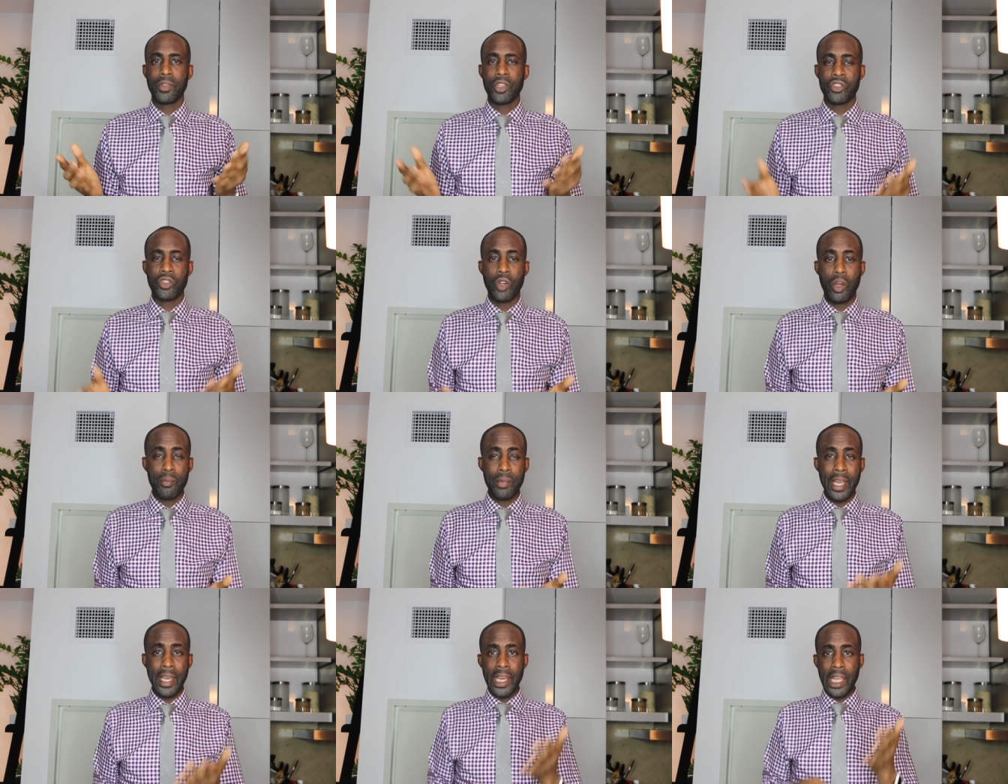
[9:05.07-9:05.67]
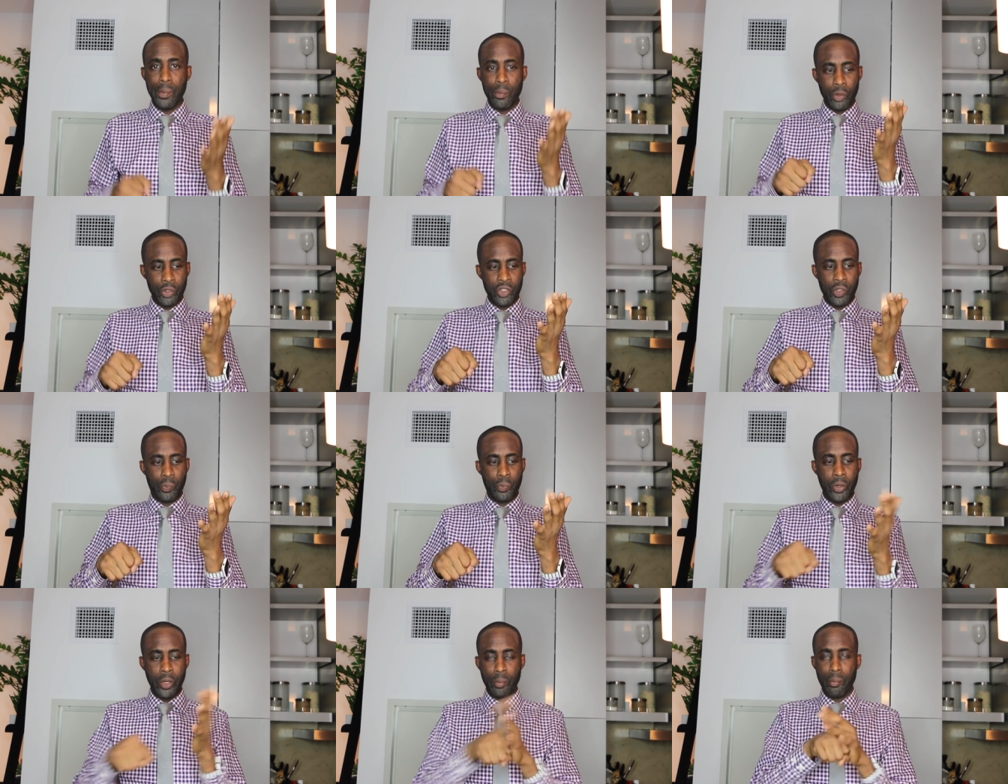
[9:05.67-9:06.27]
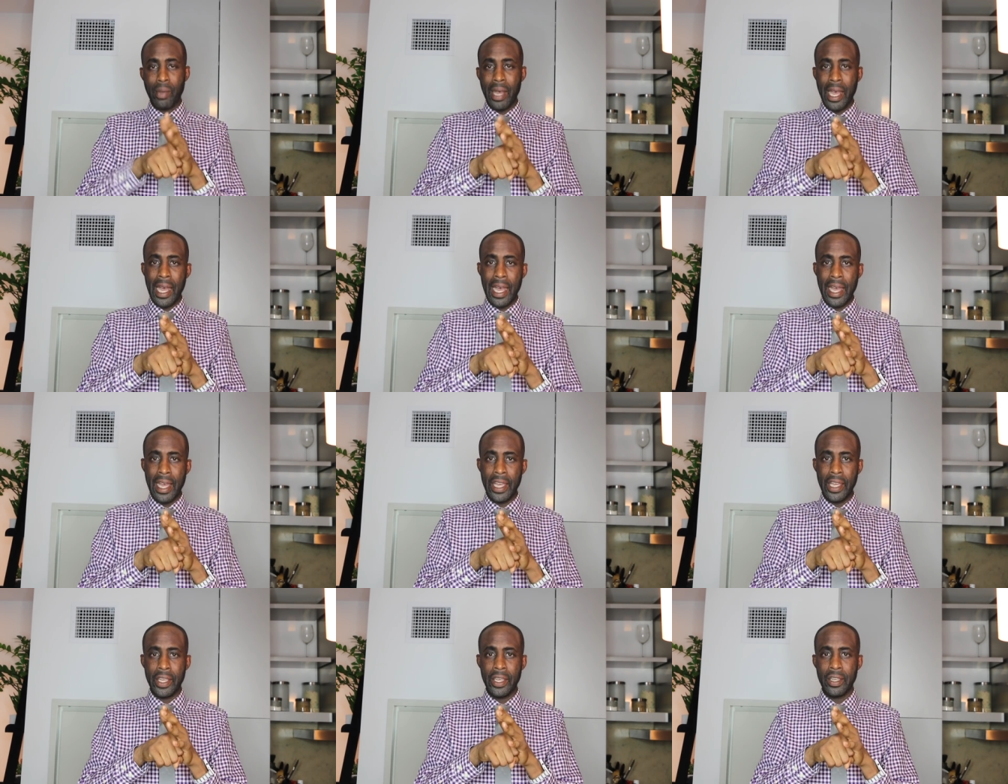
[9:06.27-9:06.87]
So I'm not able to put
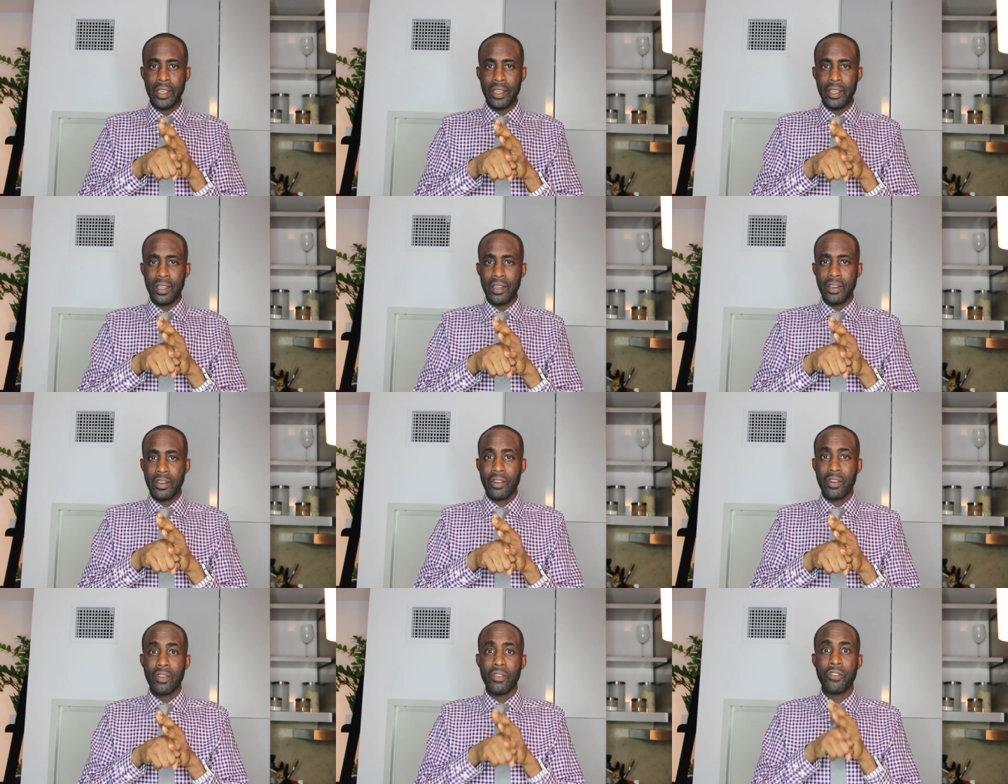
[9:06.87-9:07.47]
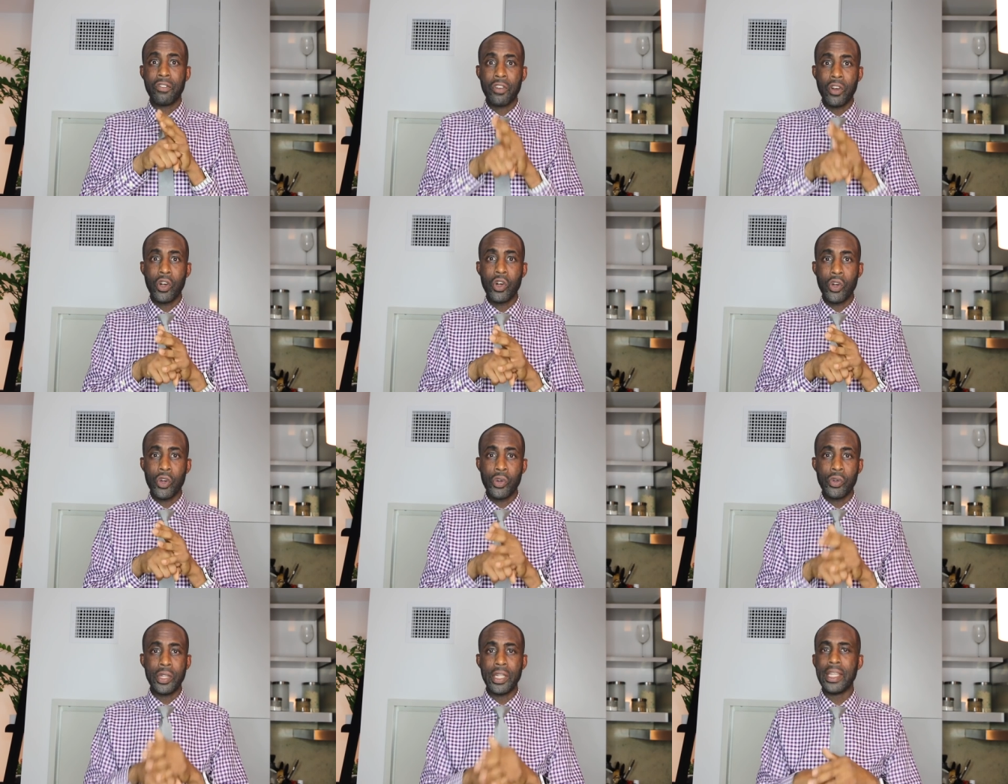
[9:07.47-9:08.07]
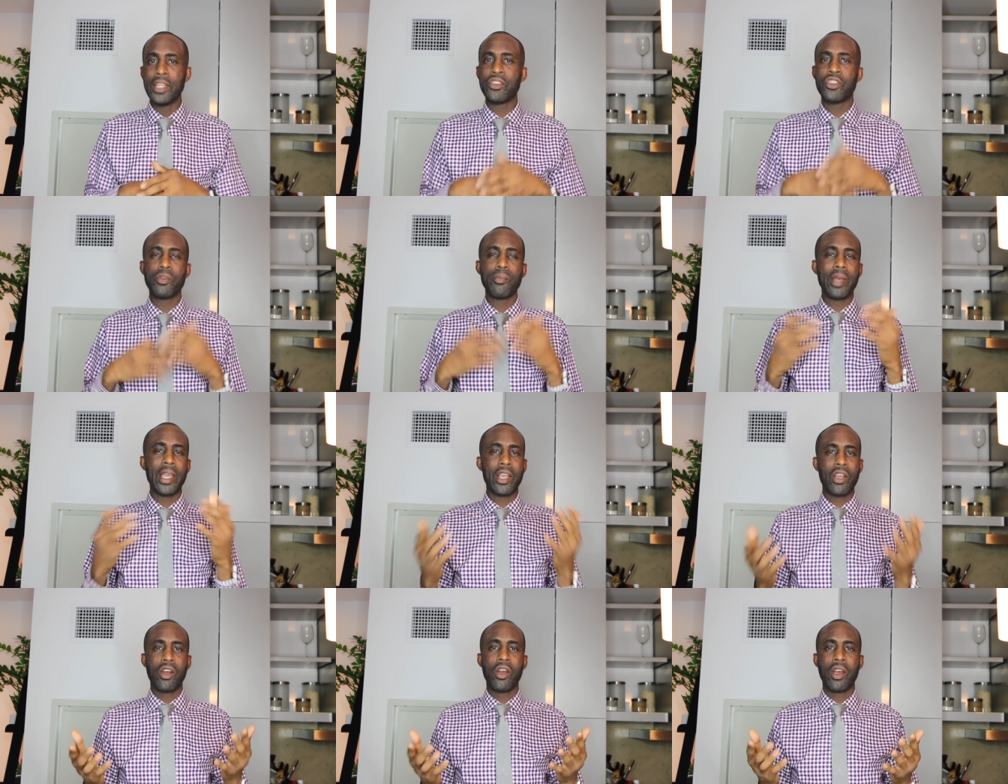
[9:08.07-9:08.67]
my phone into
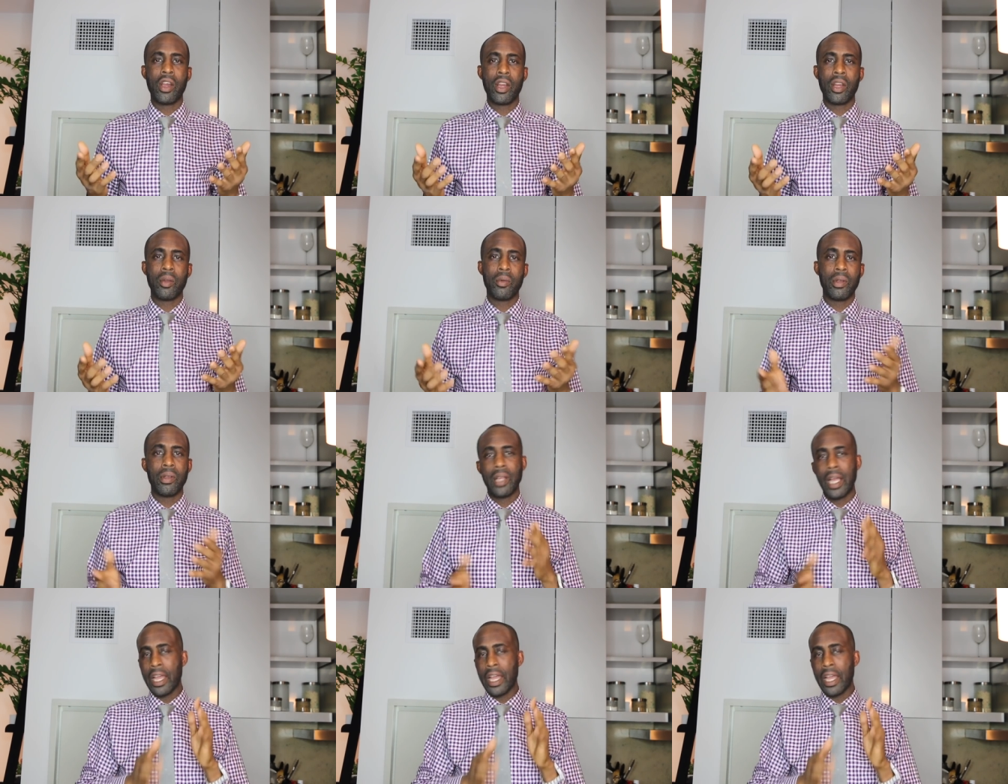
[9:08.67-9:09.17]
my car.